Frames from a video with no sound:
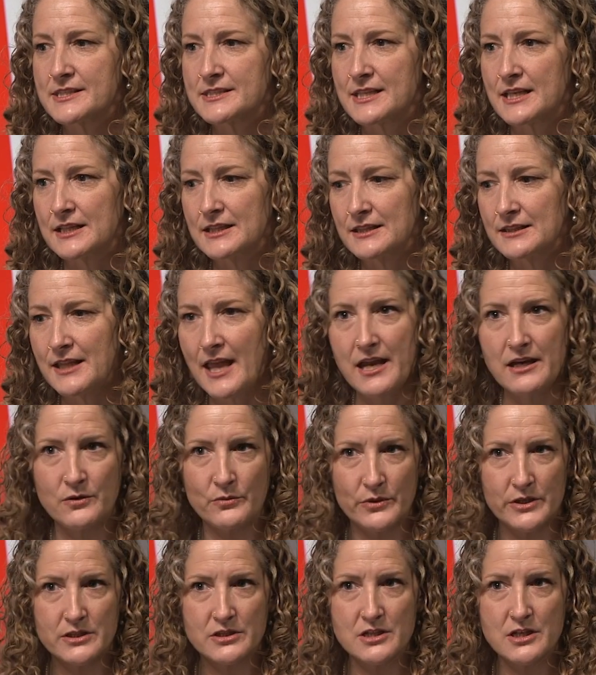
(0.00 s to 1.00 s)
us a
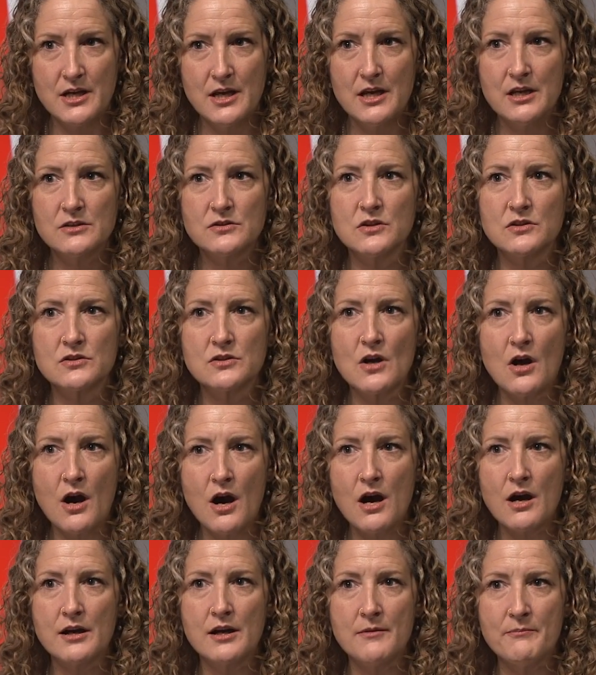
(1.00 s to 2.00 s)
language to
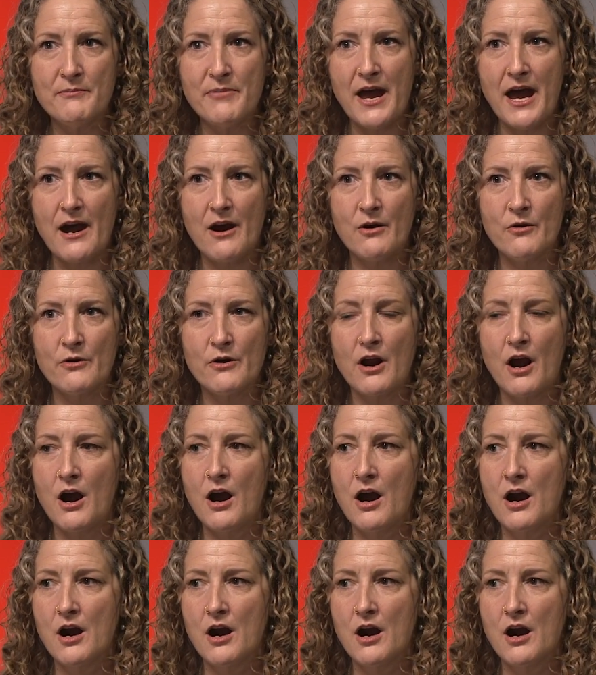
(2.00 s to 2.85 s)
talk about